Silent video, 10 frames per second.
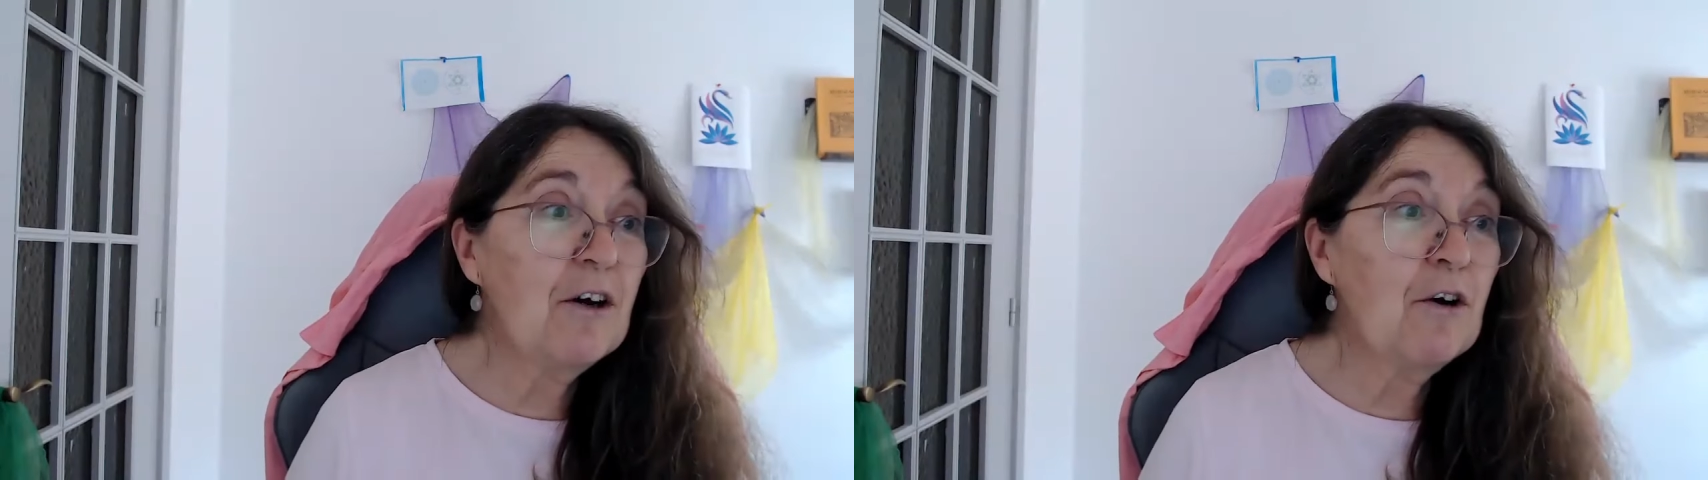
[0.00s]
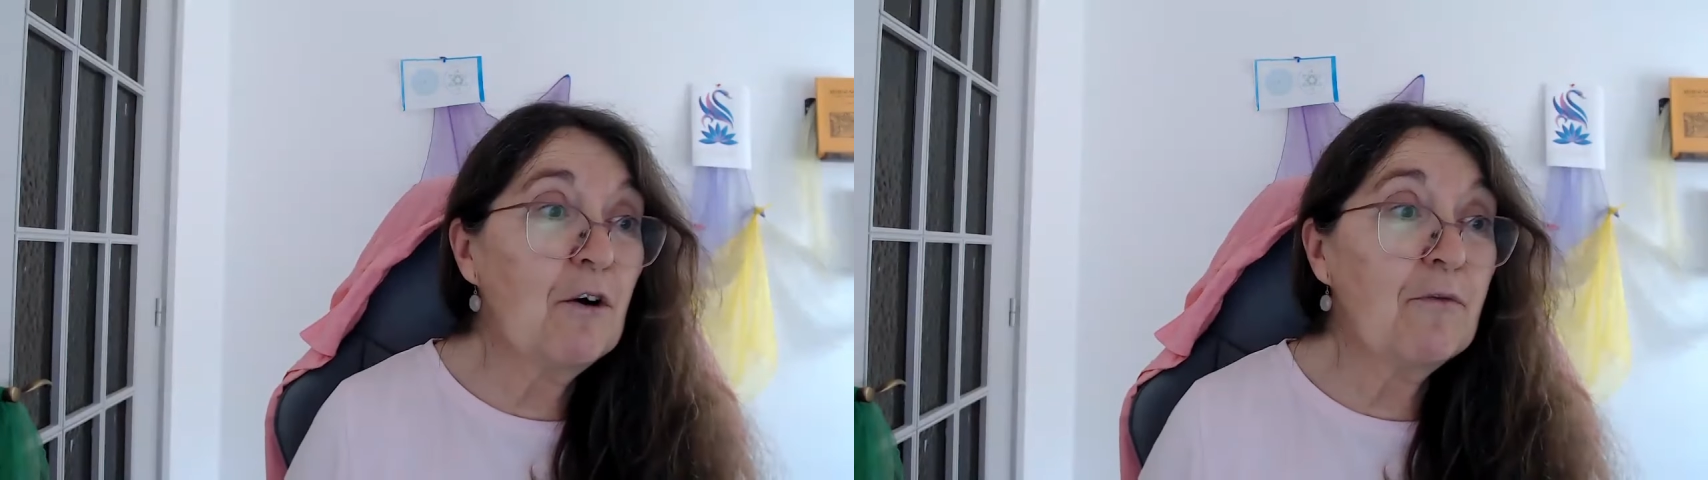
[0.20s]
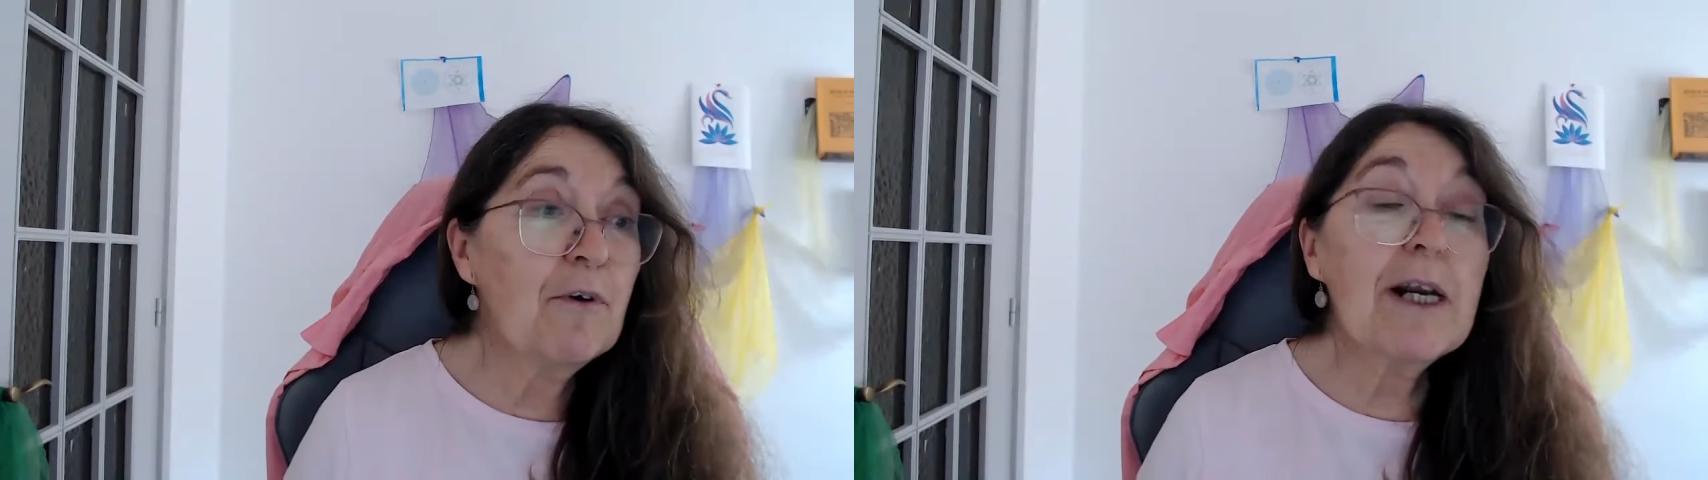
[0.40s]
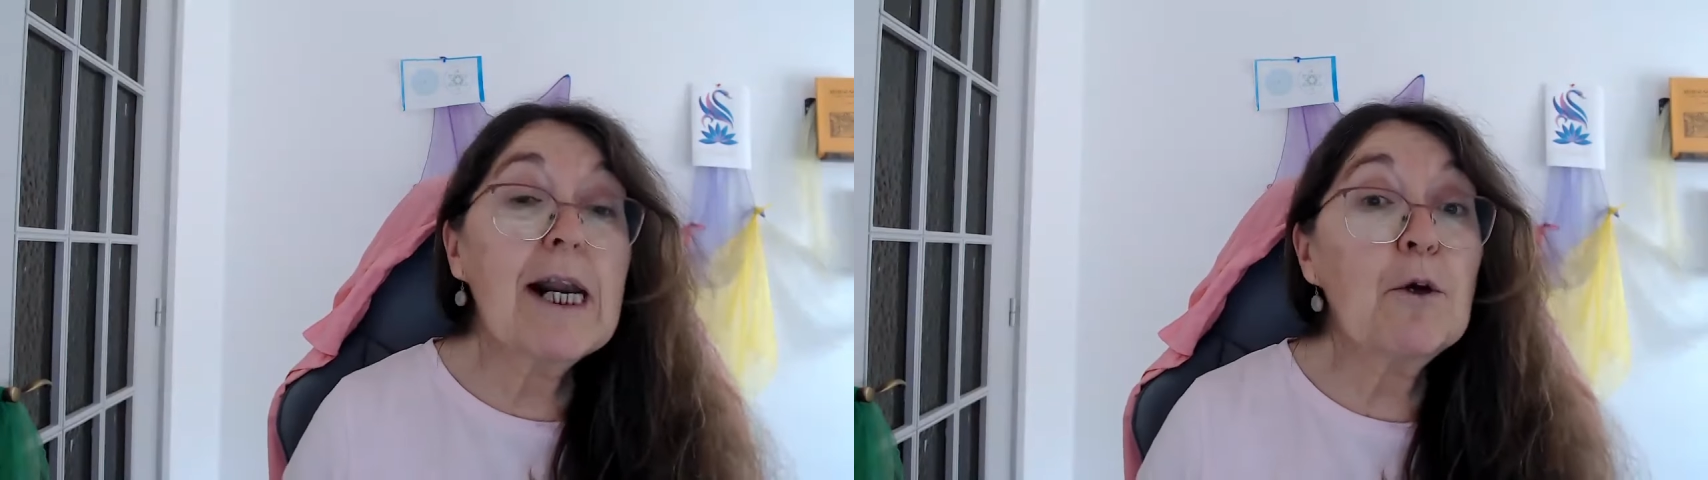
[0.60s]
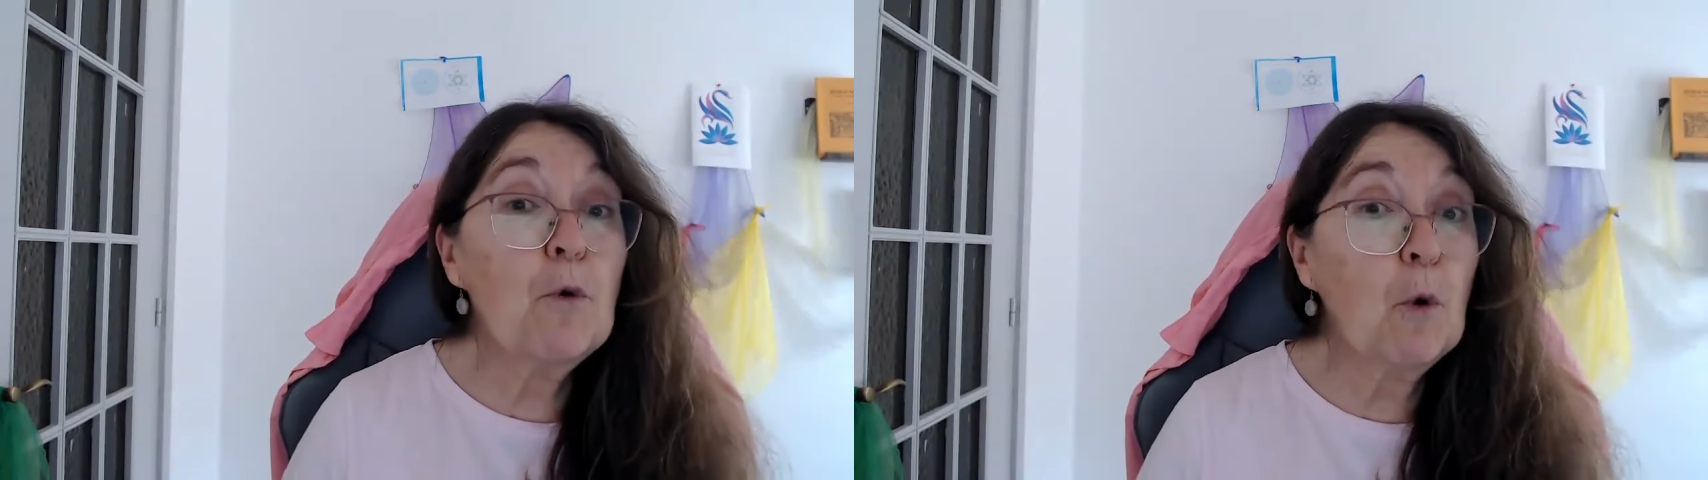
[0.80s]
of
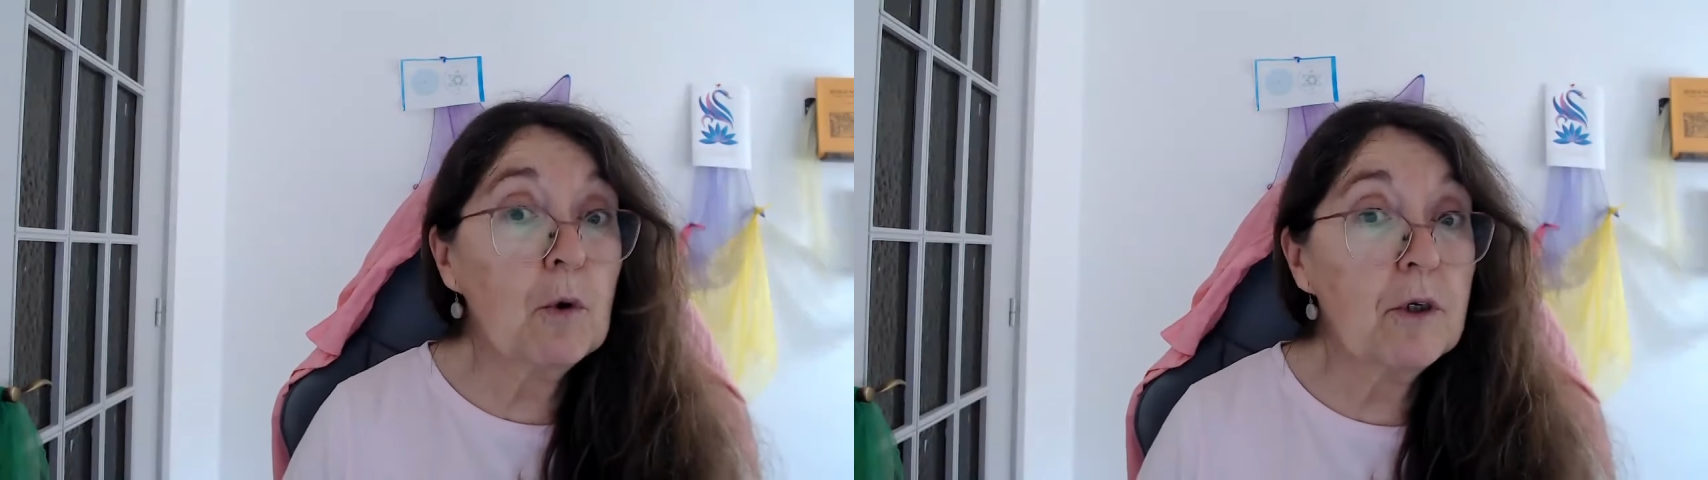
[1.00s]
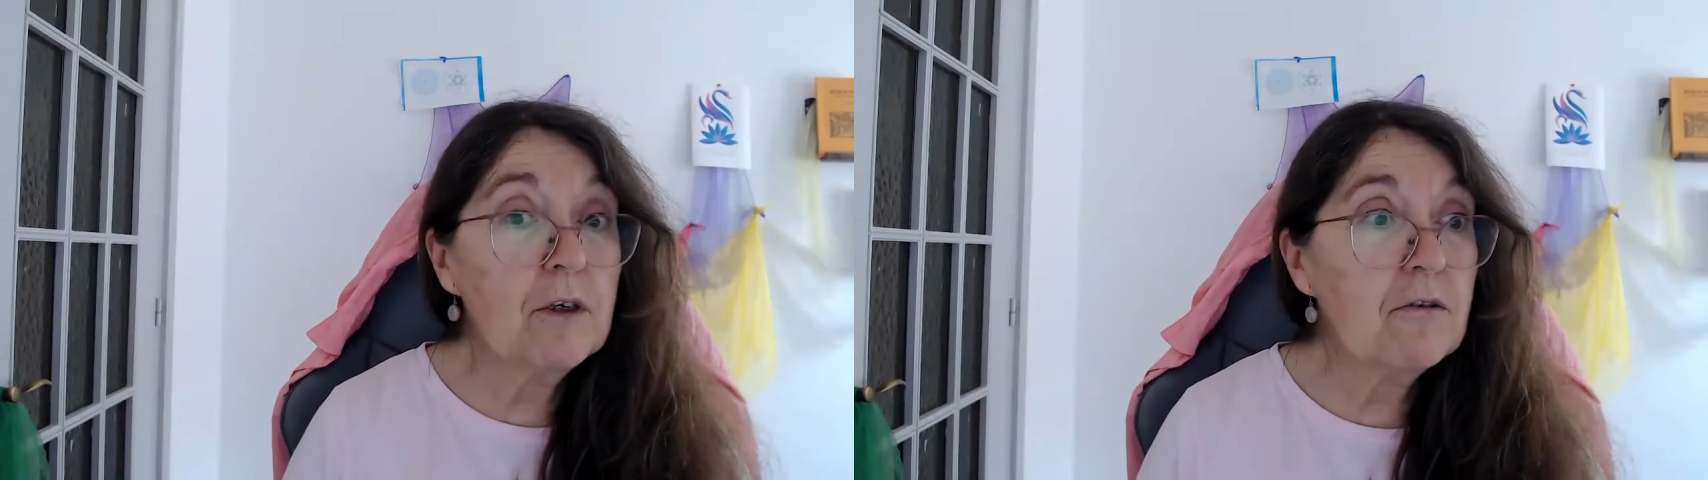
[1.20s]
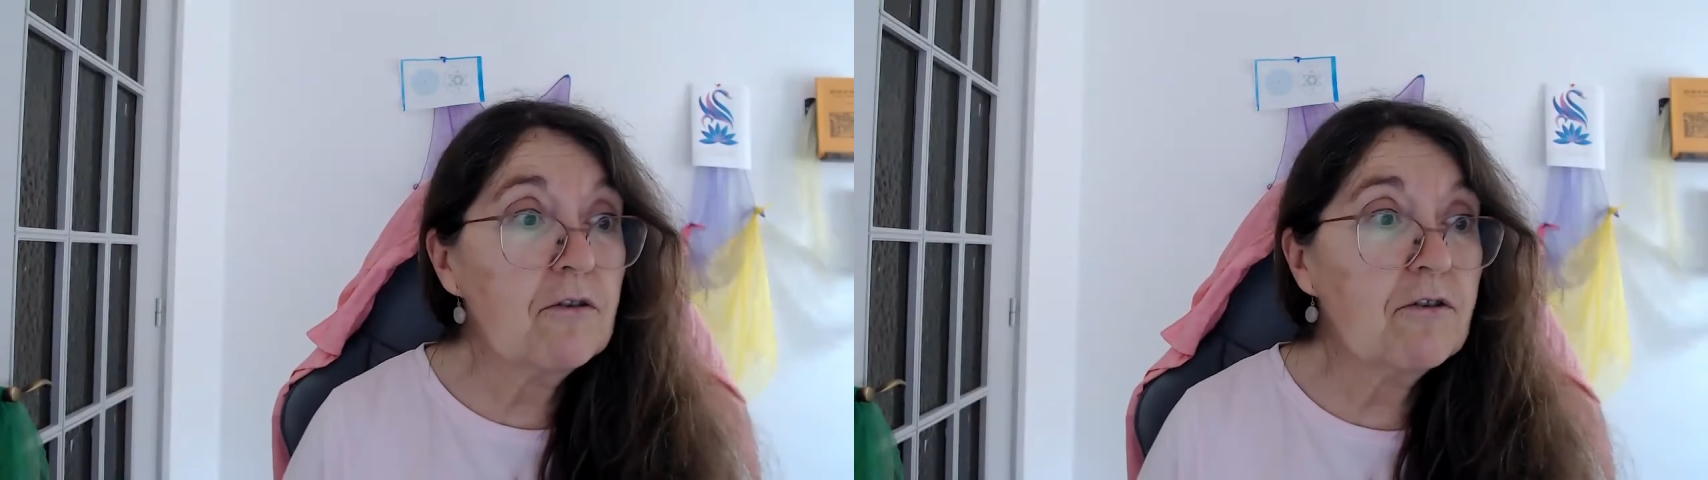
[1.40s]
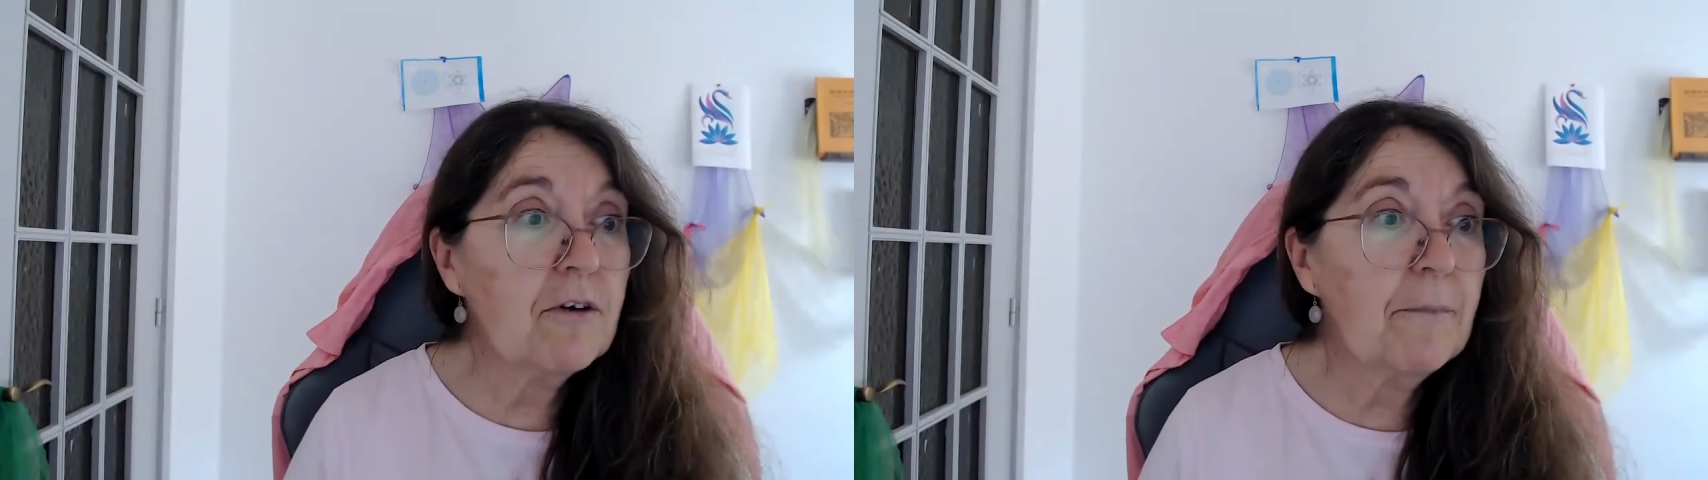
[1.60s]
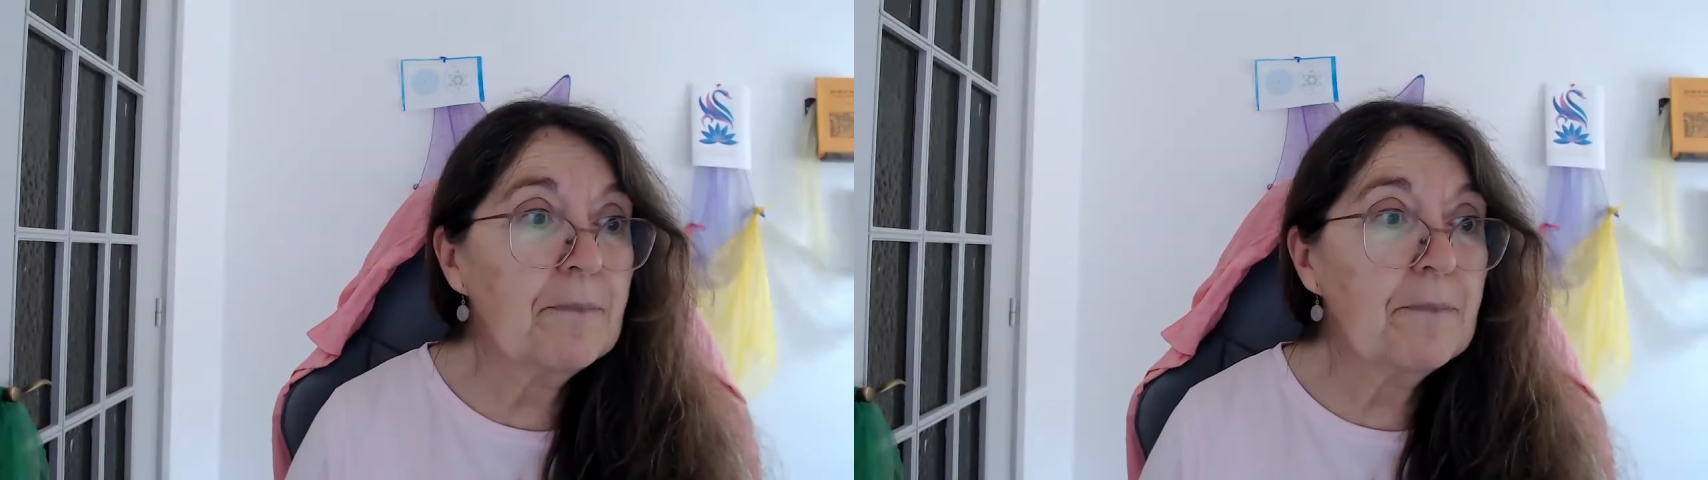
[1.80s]
light warriors,